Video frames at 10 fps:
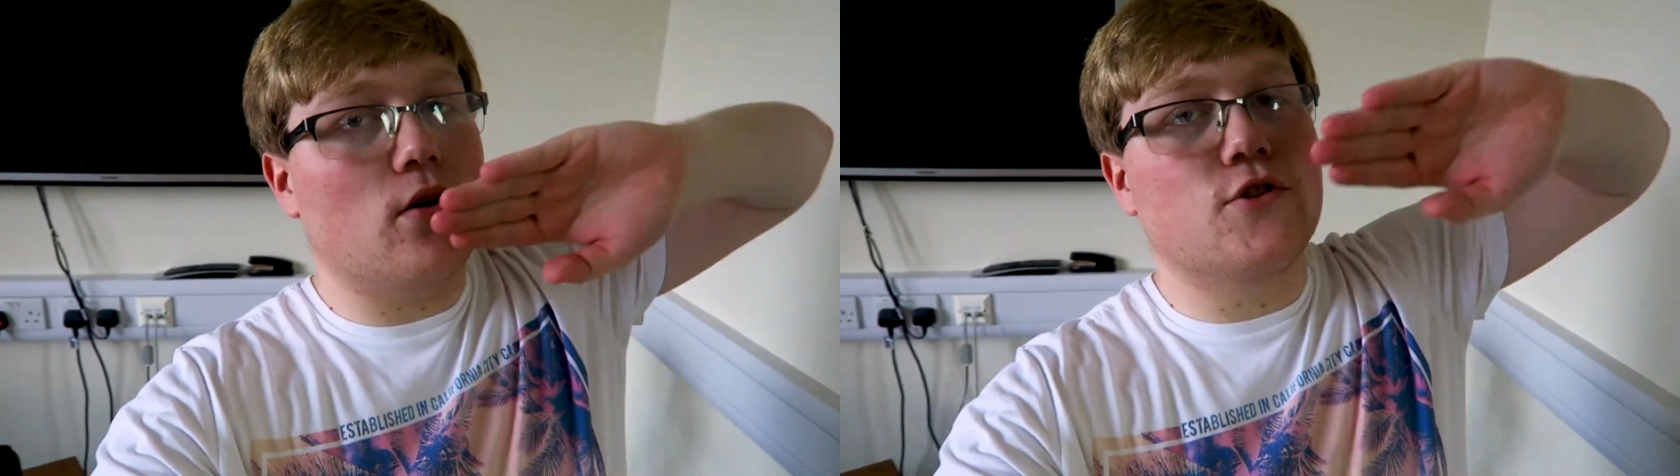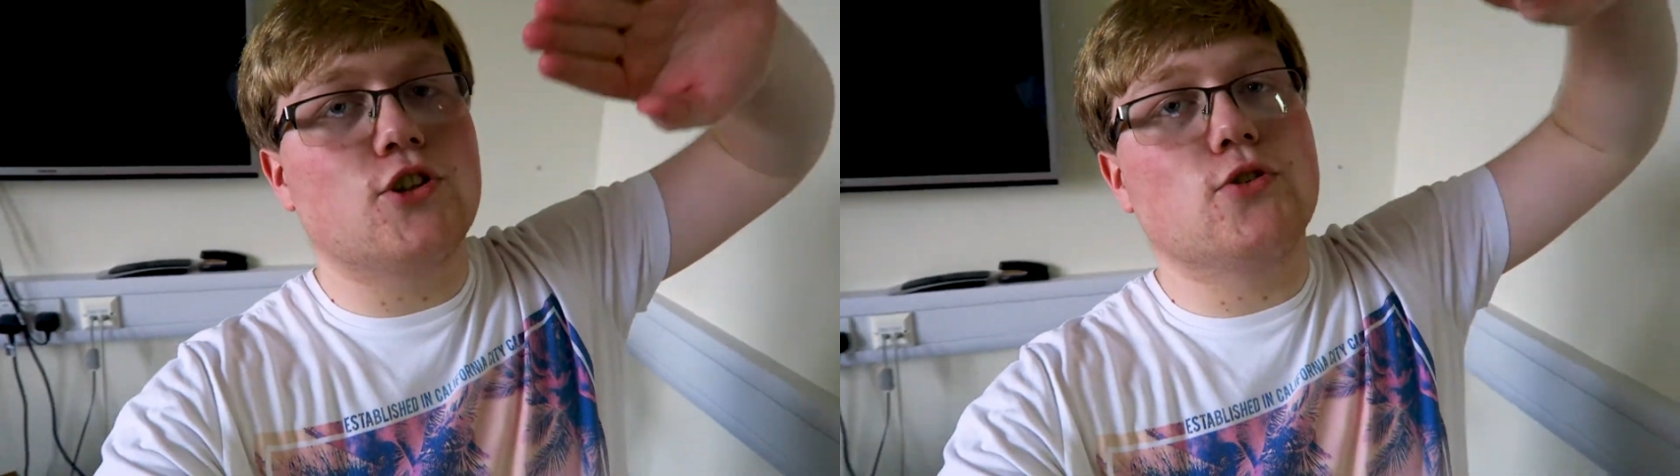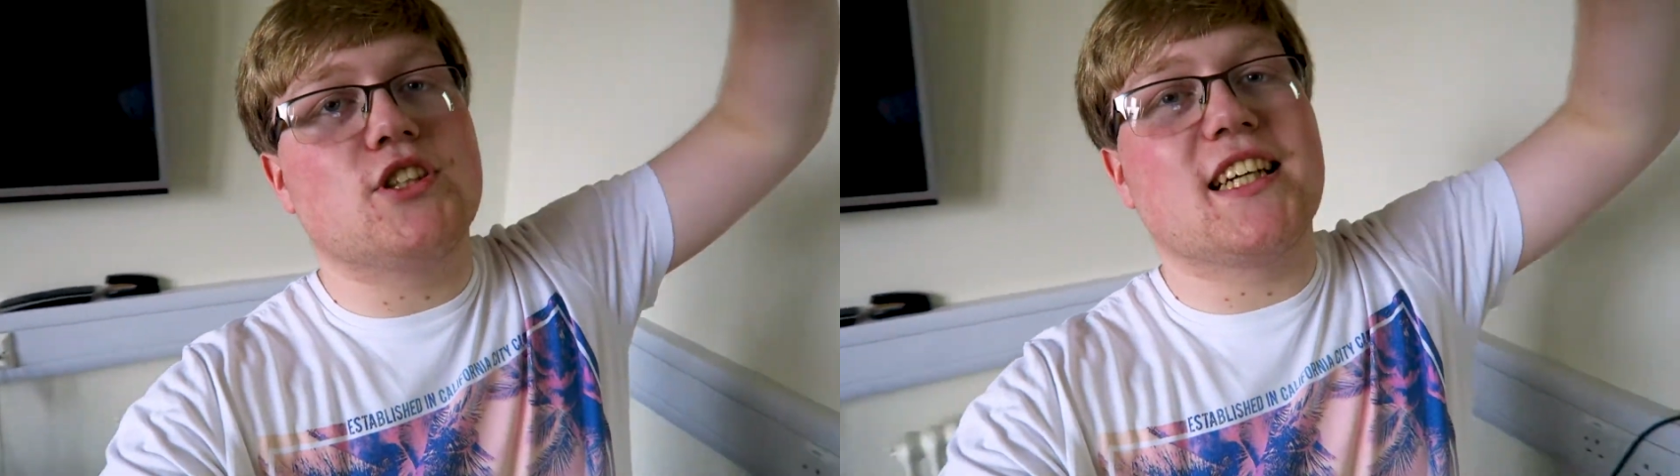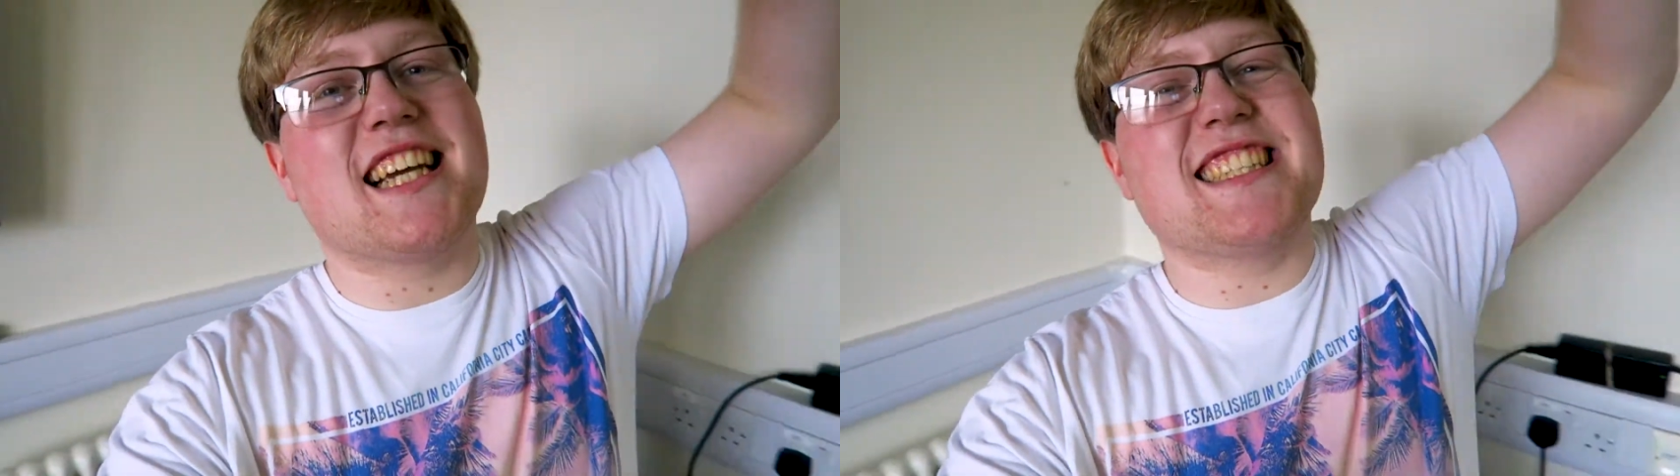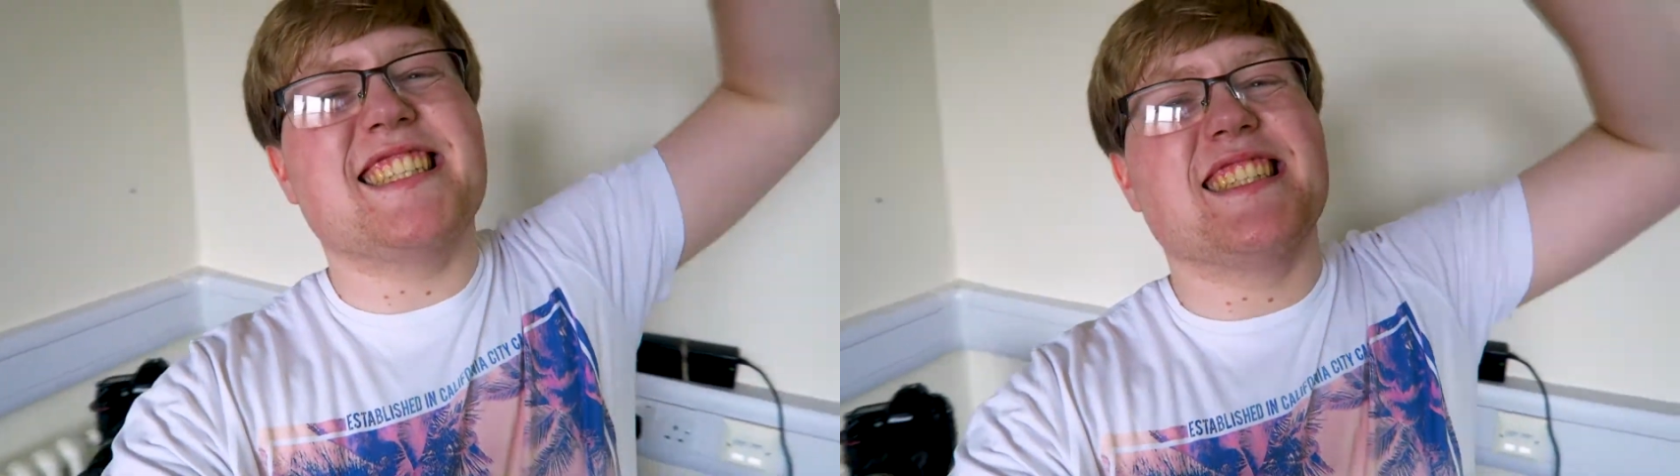of
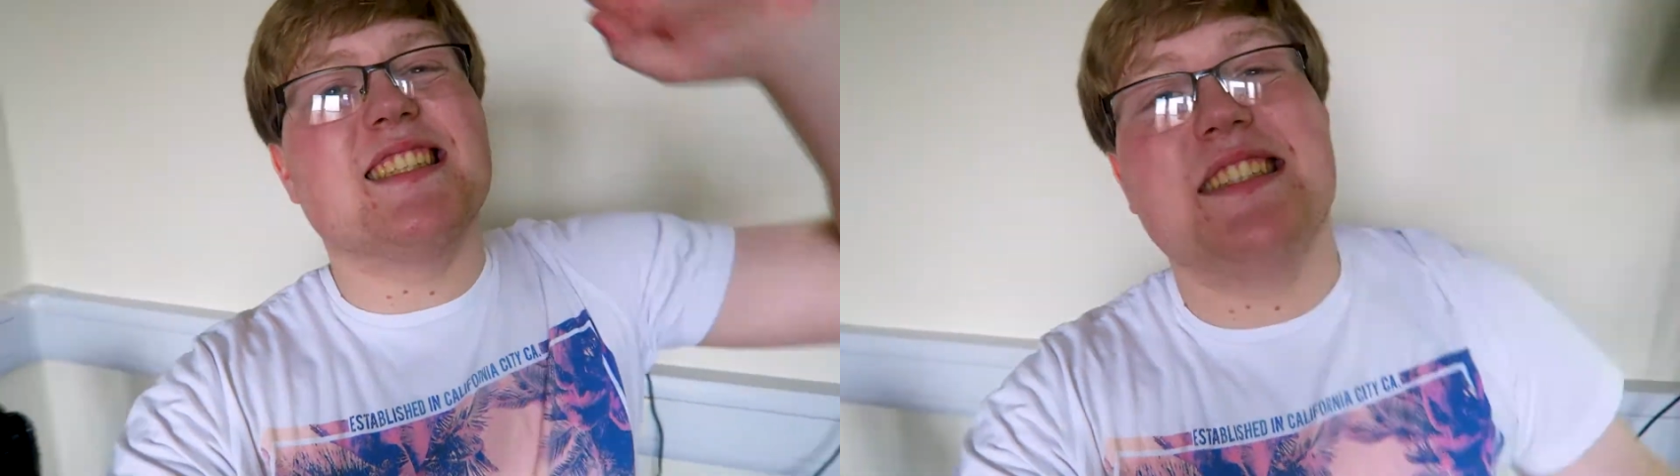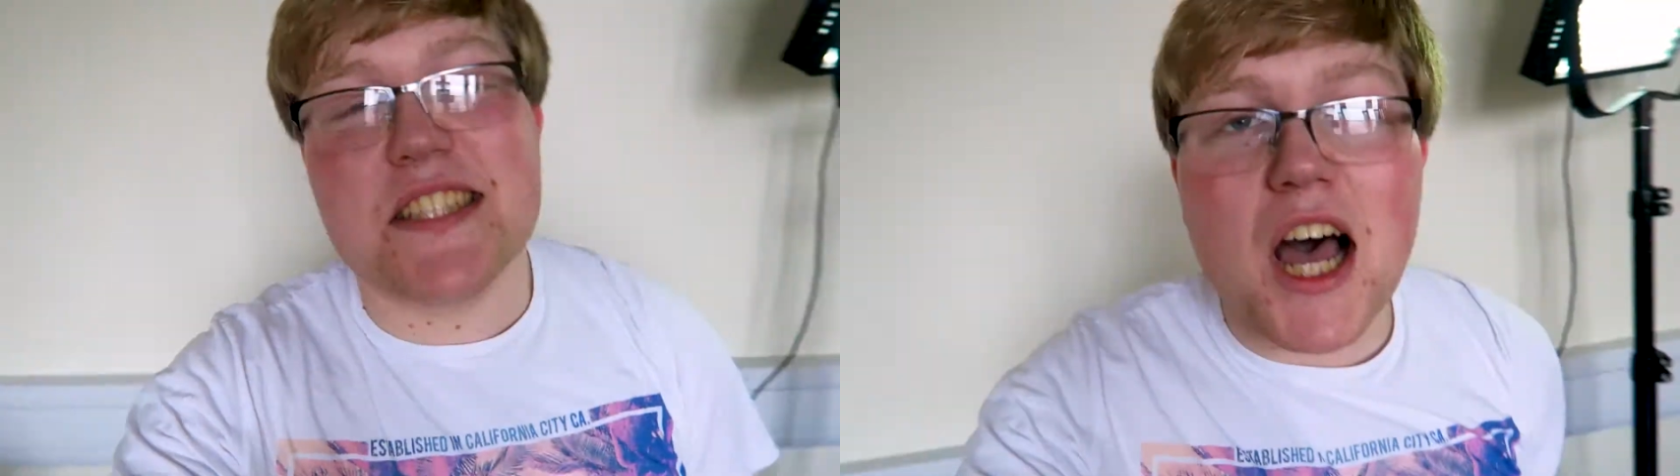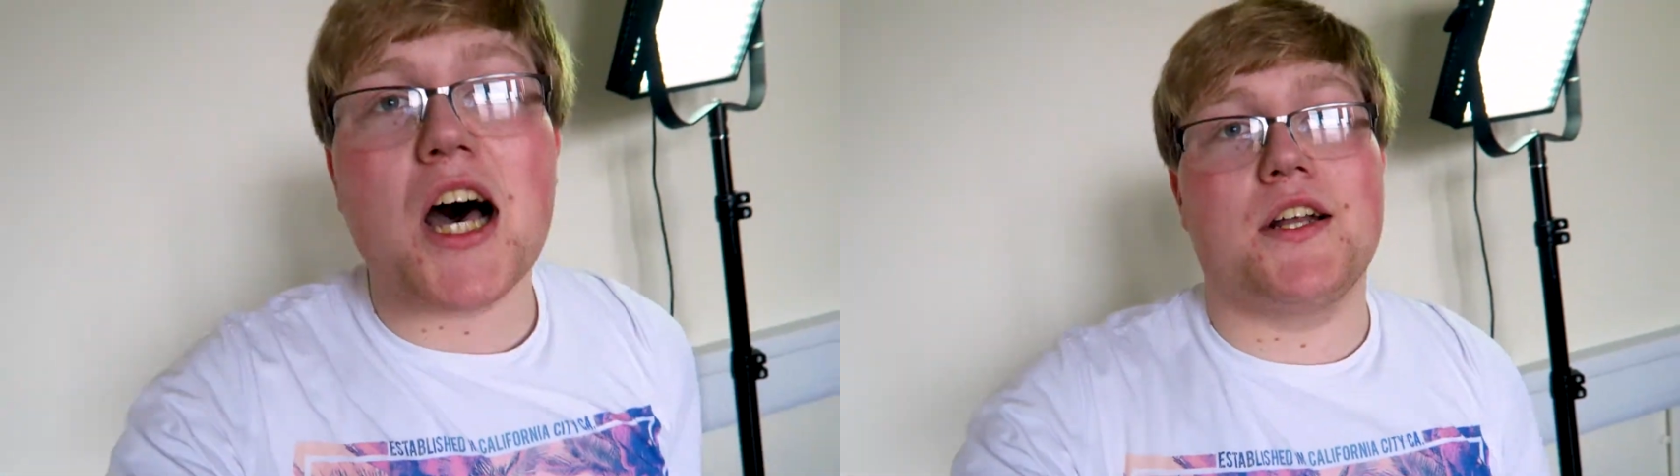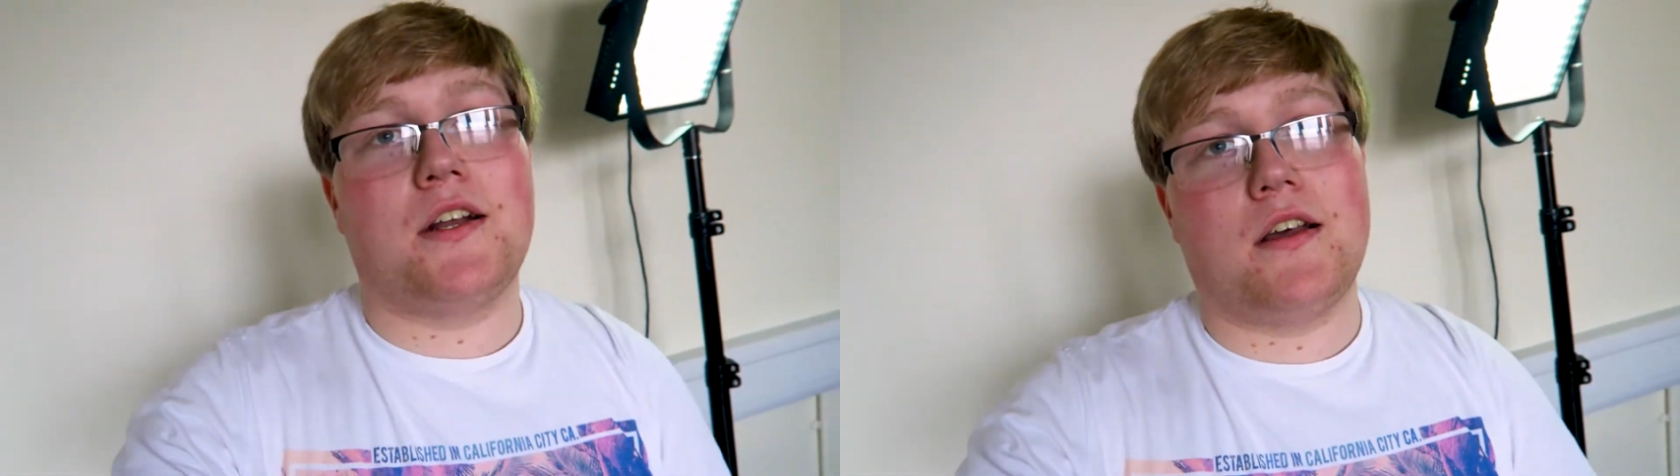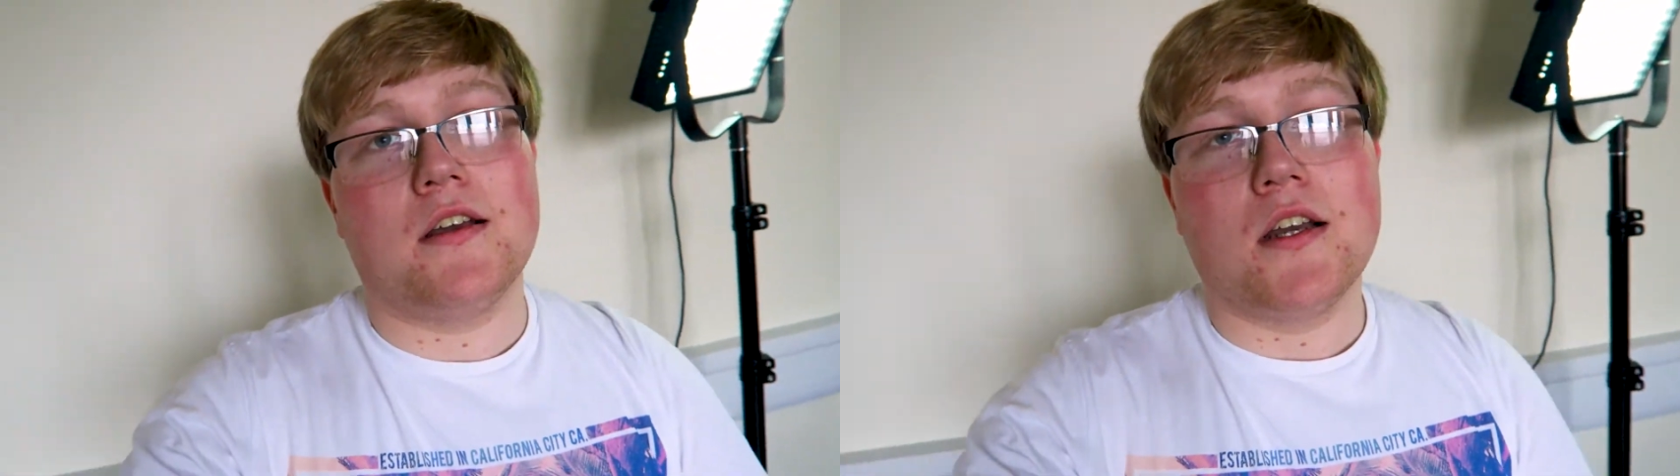shooting
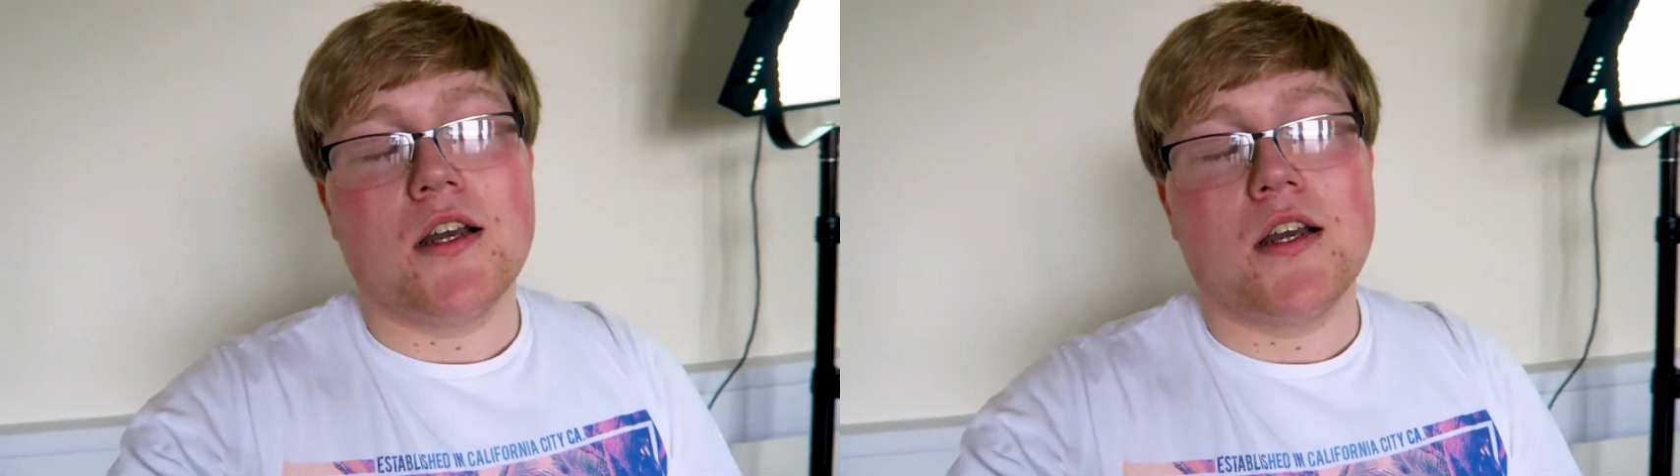done.